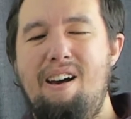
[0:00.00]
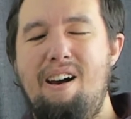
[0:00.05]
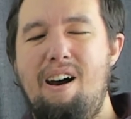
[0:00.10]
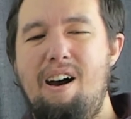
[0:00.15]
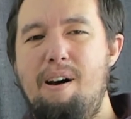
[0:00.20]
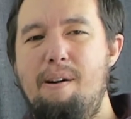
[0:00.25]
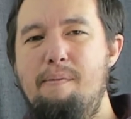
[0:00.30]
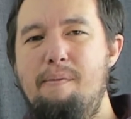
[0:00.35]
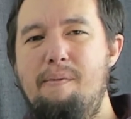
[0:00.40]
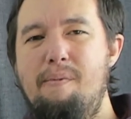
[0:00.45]

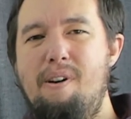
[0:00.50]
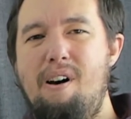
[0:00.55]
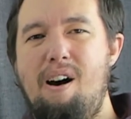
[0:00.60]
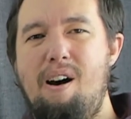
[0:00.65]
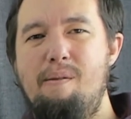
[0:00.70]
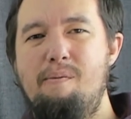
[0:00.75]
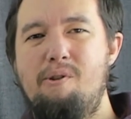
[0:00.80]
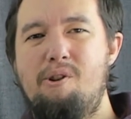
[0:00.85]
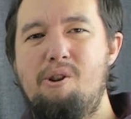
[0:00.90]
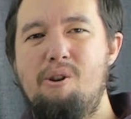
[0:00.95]
Um,
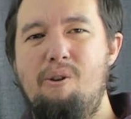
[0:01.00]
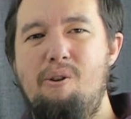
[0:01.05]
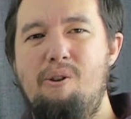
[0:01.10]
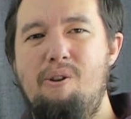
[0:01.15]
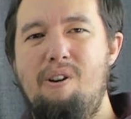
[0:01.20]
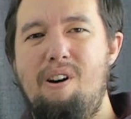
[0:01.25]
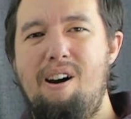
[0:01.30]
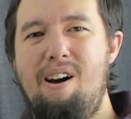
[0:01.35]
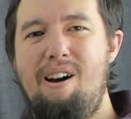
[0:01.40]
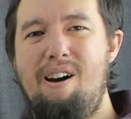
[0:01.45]
I'm
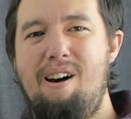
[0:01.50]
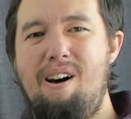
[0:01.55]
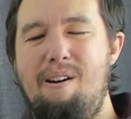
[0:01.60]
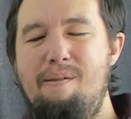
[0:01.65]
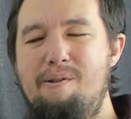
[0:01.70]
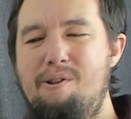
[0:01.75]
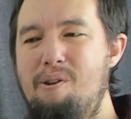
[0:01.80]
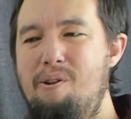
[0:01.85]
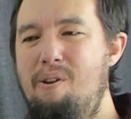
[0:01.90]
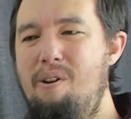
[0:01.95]
sure uh,
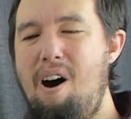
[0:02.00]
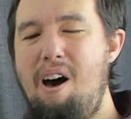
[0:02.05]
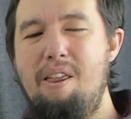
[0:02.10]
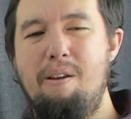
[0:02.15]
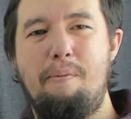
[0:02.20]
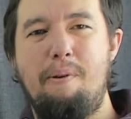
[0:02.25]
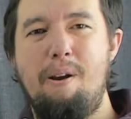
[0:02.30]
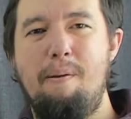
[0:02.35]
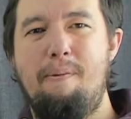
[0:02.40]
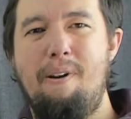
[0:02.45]
I'm sure
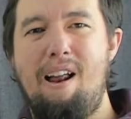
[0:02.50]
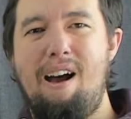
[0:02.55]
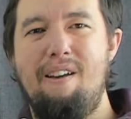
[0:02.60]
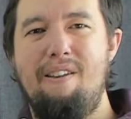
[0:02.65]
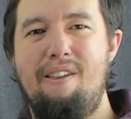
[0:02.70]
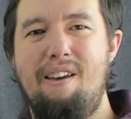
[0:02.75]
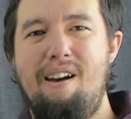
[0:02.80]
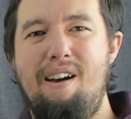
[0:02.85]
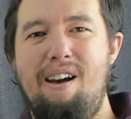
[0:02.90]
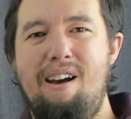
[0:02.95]
other people
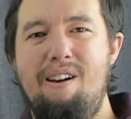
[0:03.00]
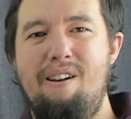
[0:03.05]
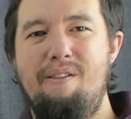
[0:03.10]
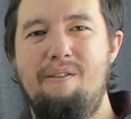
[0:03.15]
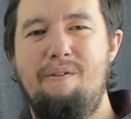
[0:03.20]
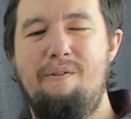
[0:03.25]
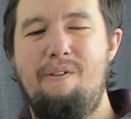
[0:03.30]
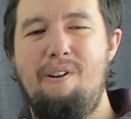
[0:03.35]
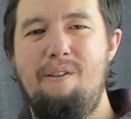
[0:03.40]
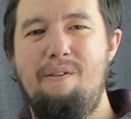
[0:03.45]
out there
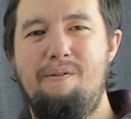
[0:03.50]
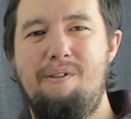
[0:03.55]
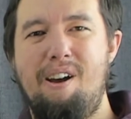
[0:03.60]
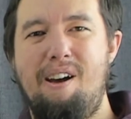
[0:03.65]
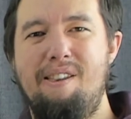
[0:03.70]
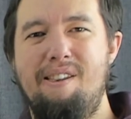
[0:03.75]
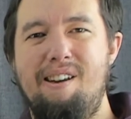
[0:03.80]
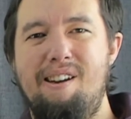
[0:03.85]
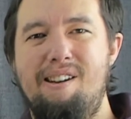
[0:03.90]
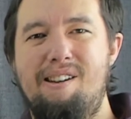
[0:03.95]
have, have
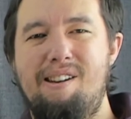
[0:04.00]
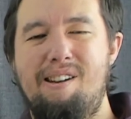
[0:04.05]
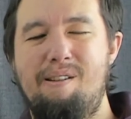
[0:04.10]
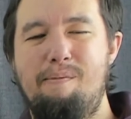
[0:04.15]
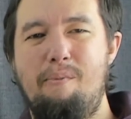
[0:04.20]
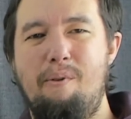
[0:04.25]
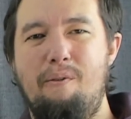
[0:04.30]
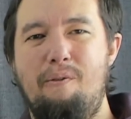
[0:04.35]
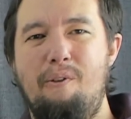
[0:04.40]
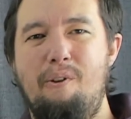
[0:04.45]
done this
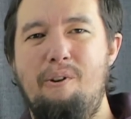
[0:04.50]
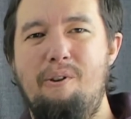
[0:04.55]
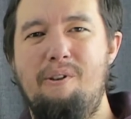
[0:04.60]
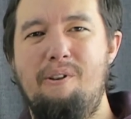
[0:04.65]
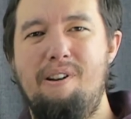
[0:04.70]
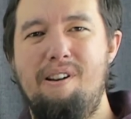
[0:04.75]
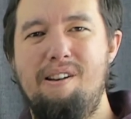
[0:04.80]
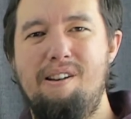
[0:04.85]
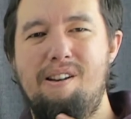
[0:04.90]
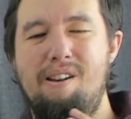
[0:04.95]

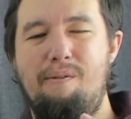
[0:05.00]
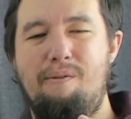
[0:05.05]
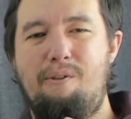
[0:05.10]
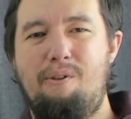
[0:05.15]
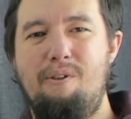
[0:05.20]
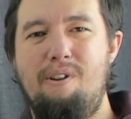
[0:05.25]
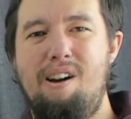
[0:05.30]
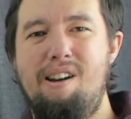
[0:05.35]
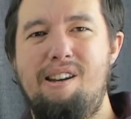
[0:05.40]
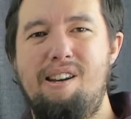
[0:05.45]
before and have
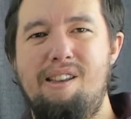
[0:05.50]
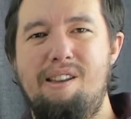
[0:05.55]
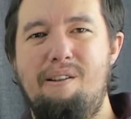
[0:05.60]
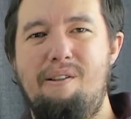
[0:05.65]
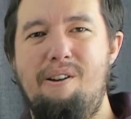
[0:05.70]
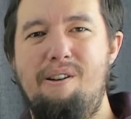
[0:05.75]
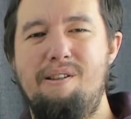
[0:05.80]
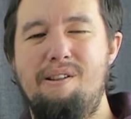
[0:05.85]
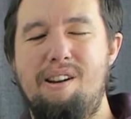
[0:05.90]
created their own